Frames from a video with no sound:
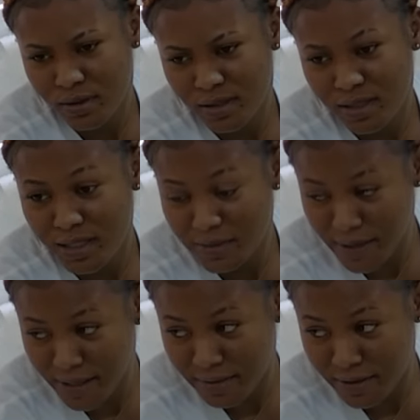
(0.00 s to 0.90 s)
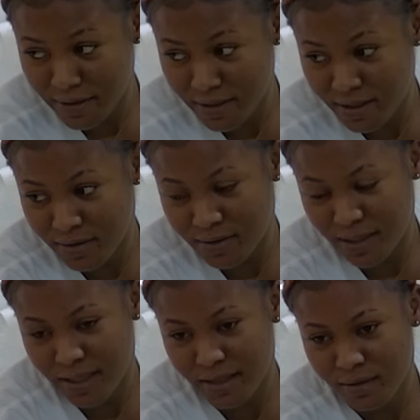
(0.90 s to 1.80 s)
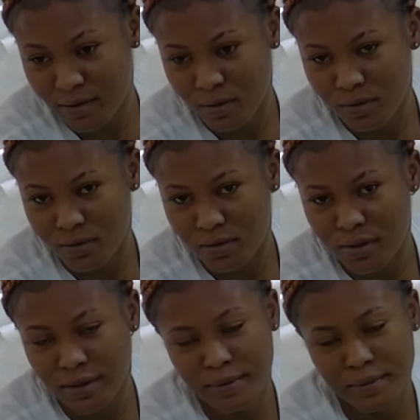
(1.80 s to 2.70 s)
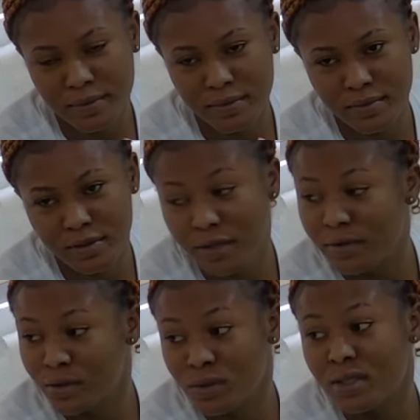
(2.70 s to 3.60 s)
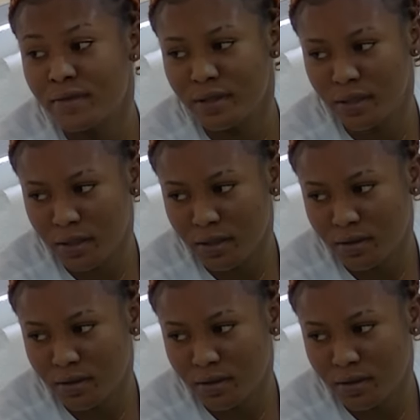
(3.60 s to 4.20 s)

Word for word: He didn't mind me, and he was like, "Oh, um, was even there.